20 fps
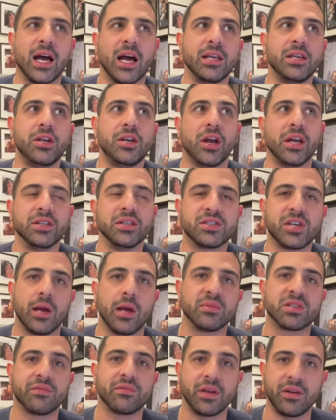you know, in
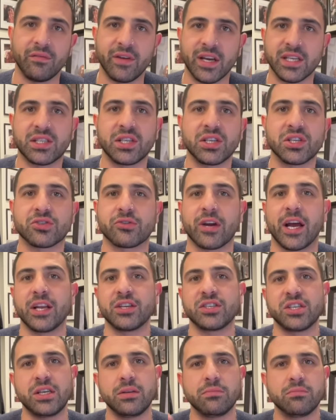terms of an investing
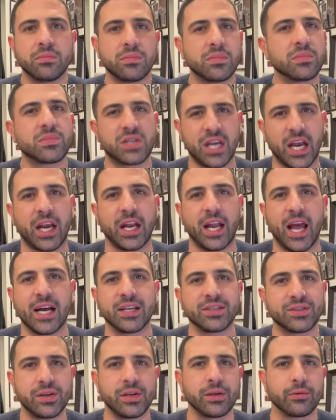strategy, check it
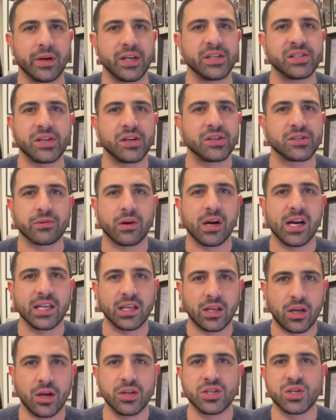out, do your research, right?
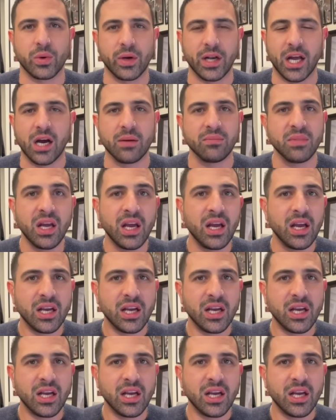Go join up.